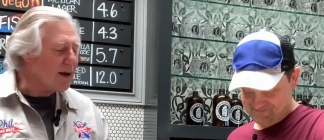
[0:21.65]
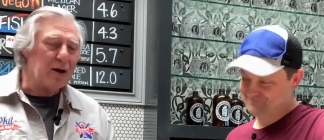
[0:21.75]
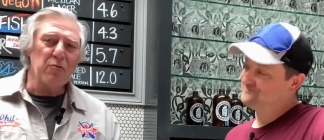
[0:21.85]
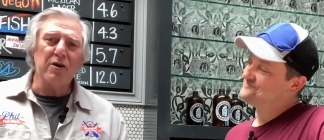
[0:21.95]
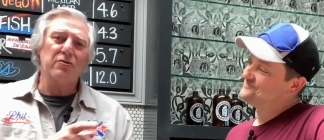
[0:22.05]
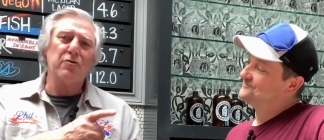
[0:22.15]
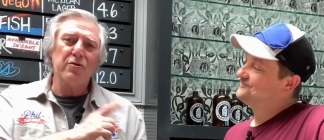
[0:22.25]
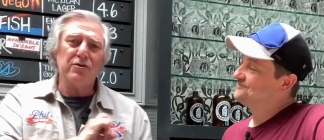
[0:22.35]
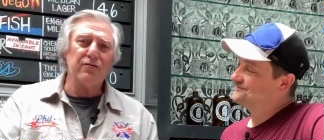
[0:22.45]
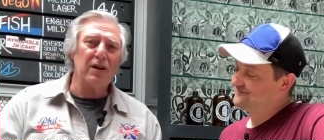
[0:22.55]
Speaker 1: and I'm with
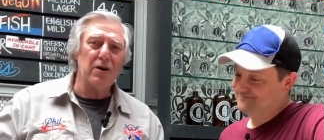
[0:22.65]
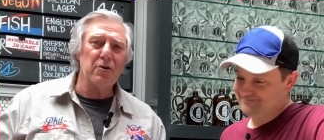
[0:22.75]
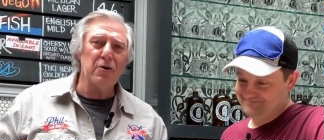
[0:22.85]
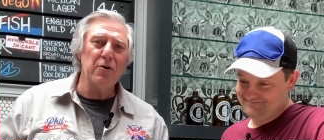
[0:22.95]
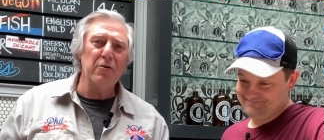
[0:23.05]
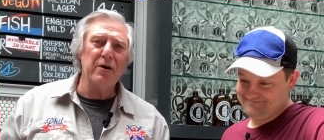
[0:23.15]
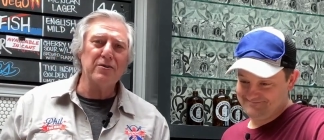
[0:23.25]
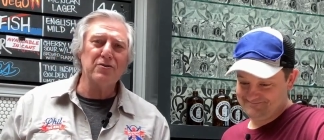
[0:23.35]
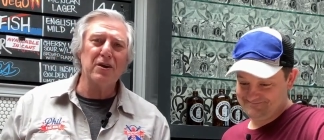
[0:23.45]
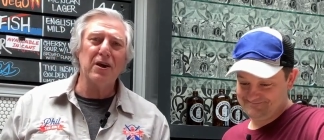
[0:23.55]
Chris Valleau, who
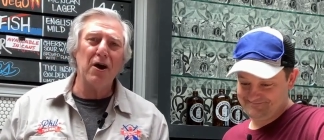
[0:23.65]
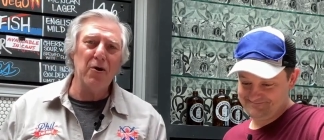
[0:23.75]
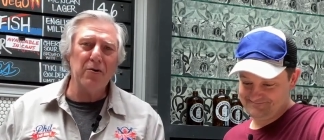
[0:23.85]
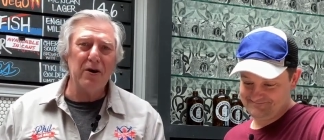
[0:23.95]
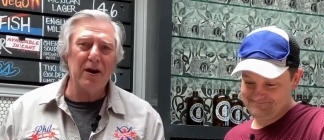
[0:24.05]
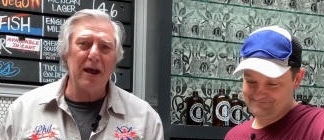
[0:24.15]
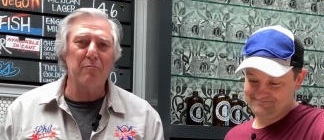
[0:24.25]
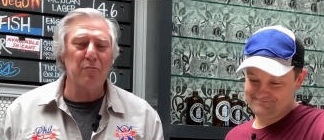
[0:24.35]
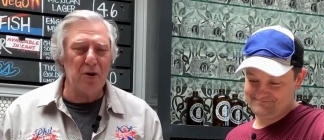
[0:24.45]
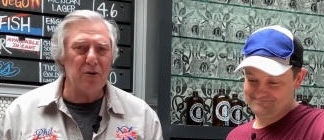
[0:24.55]
is the owner
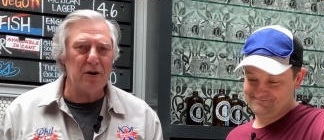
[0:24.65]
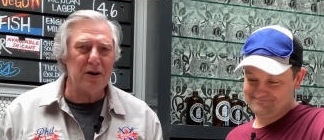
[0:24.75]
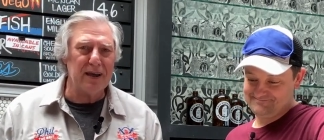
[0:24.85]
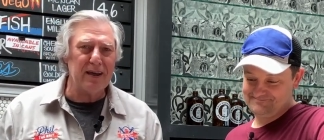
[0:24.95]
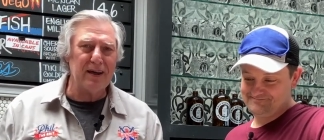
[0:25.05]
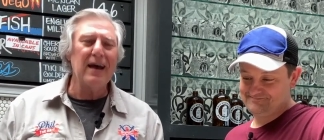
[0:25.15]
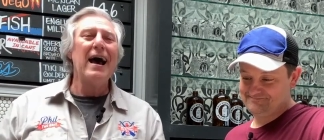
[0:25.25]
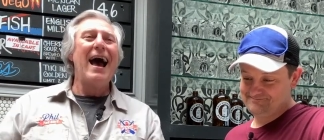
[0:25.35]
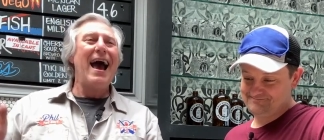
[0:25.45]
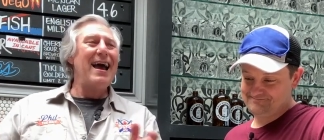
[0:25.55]
and brewer here
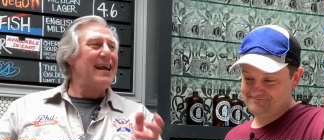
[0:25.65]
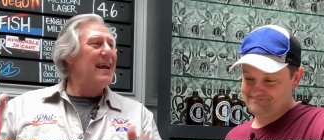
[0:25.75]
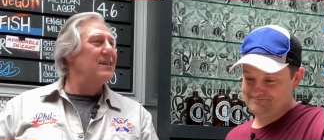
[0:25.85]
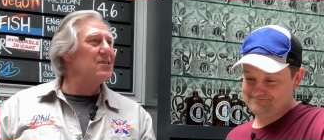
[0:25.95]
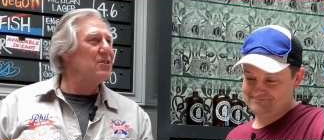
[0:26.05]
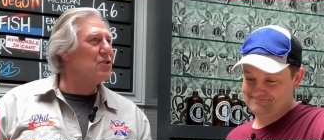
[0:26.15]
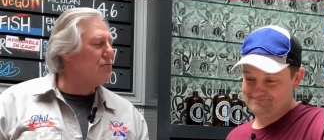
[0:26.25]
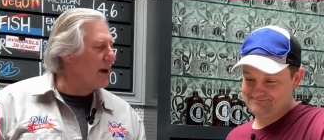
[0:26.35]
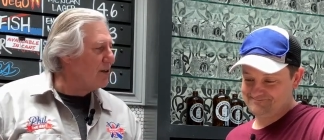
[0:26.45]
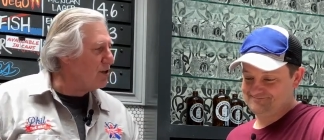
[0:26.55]
at Exit
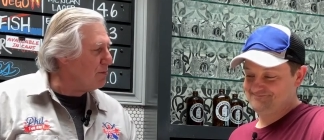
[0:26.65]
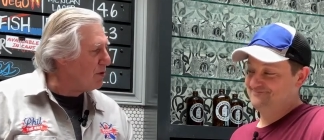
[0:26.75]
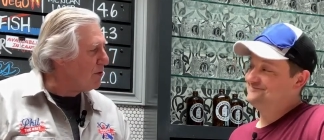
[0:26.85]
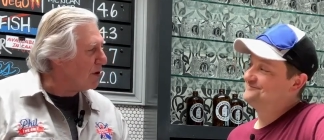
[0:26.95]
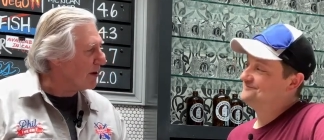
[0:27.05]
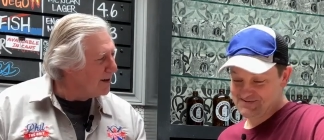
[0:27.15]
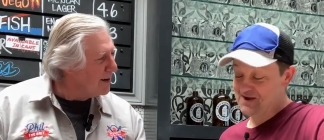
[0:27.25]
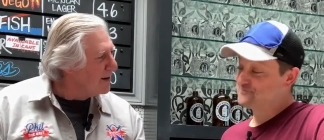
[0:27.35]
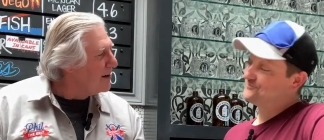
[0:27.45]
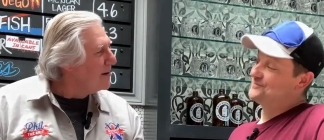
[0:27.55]
Strategy Brewing.
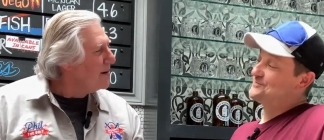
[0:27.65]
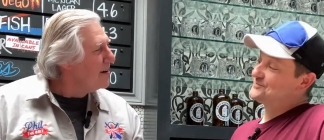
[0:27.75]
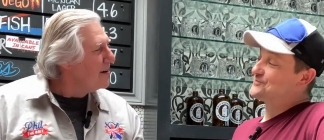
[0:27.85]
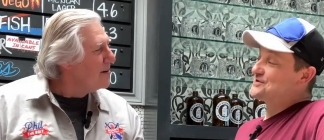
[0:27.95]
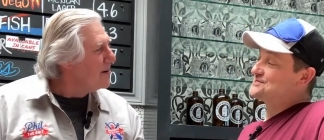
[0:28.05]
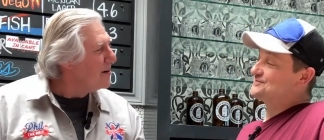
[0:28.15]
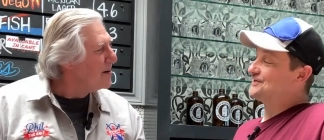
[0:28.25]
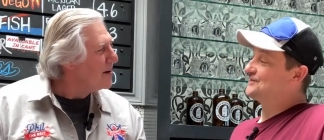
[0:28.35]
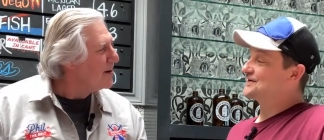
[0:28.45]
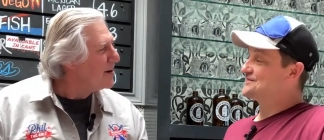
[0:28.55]
Speaker 2: I'm, I'm impressed you
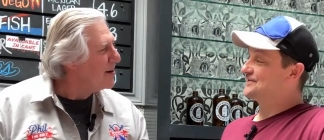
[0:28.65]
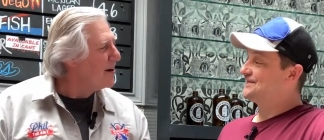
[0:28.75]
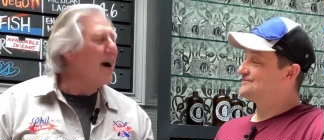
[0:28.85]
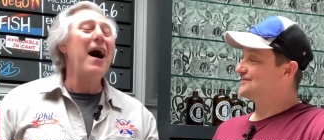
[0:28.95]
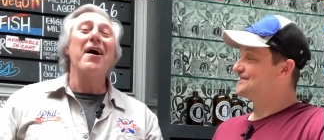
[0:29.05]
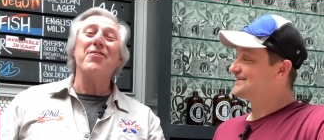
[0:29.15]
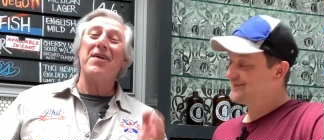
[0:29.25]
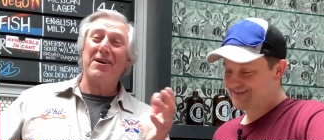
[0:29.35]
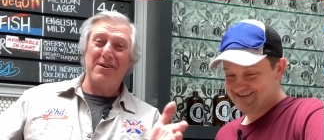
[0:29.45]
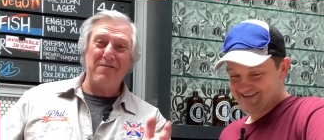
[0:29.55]
finally got my name right.
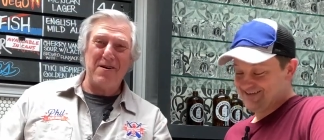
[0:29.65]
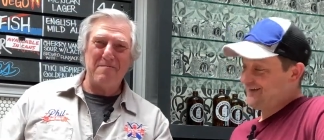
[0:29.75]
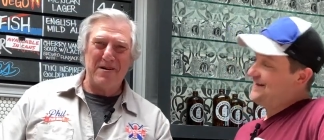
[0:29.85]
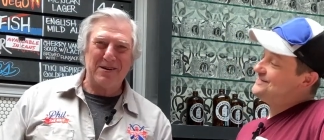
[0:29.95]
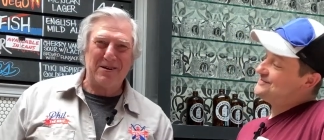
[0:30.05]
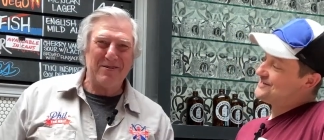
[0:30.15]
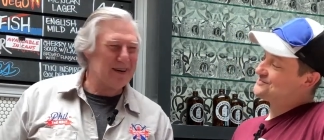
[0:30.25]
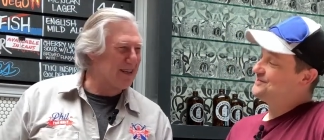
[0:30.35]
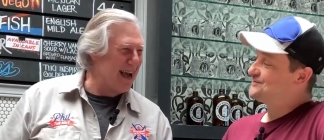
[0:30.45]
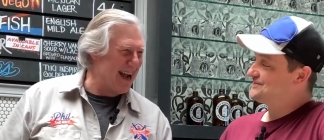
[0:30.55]
Speaker 1: Thank you very and much. And you Chris.
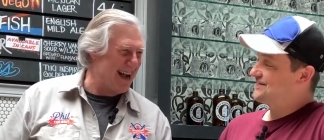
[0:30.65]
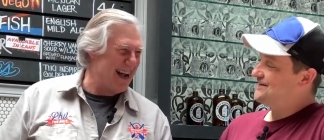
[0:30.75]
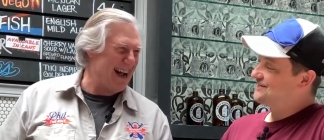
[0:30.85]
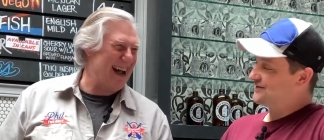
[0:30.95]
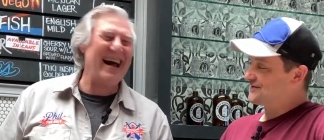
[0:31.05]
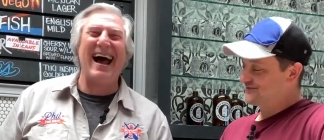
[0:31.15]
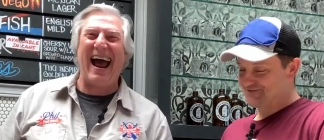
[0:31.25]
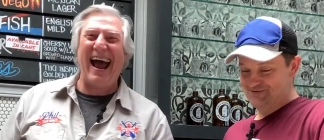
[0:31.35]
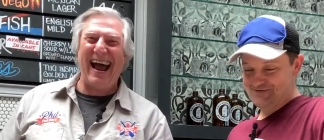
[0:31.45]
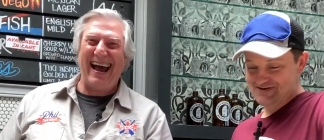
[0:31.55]
actually know what town
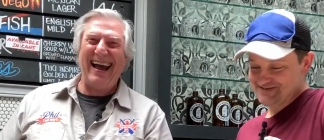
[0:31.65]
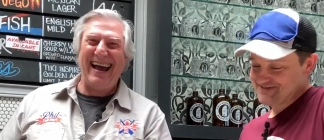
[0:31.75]
you're in